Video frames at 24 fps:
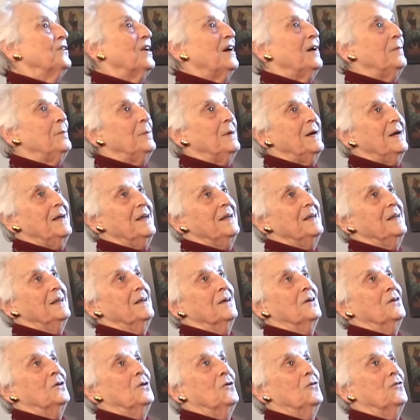rabbi
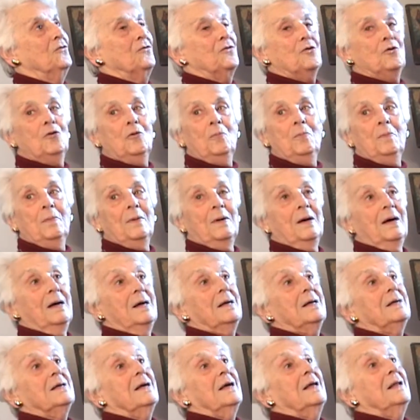of Rome,
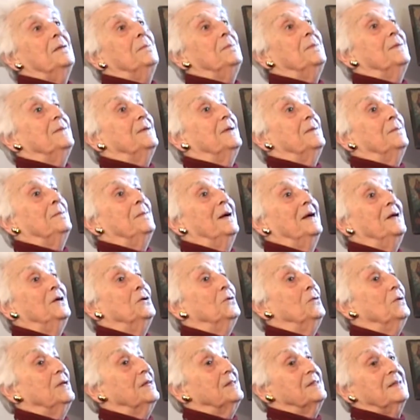I held my
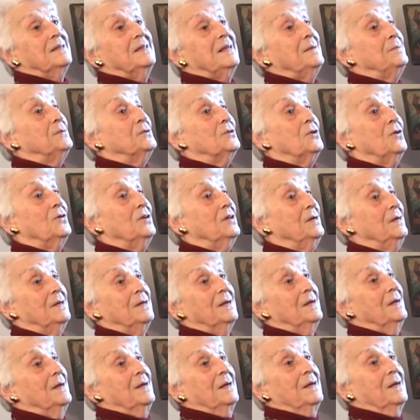own and said, I'm sorry,
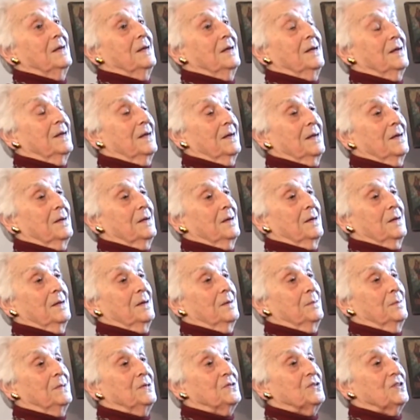
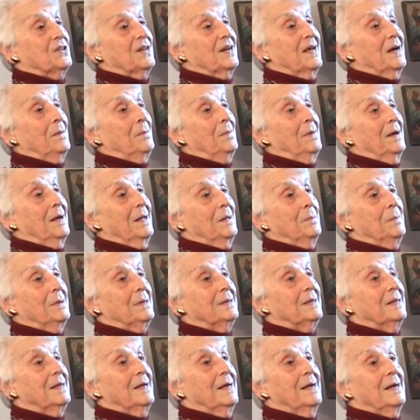Mr. Rabbi, but
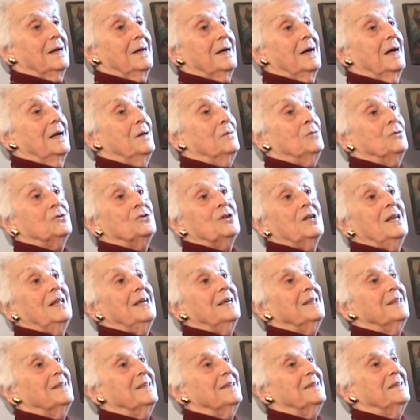I was
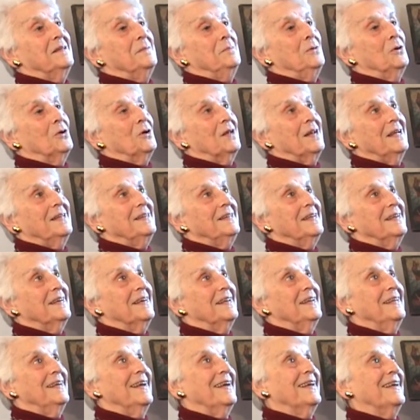elected
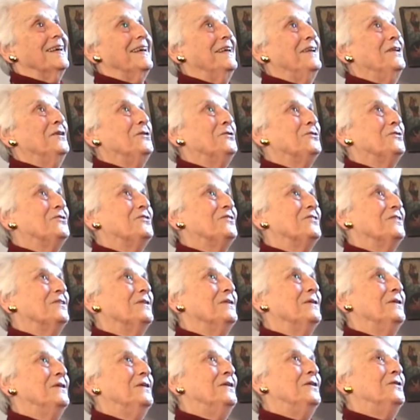democratically. I cannot,
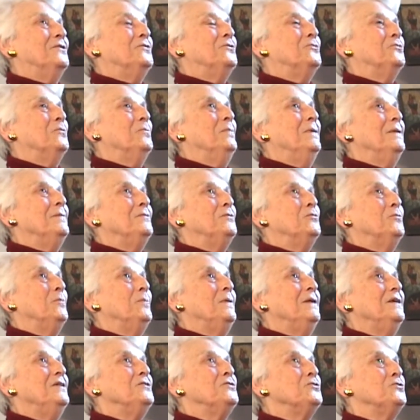to
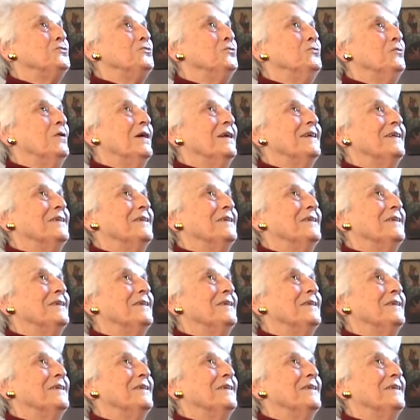please you, I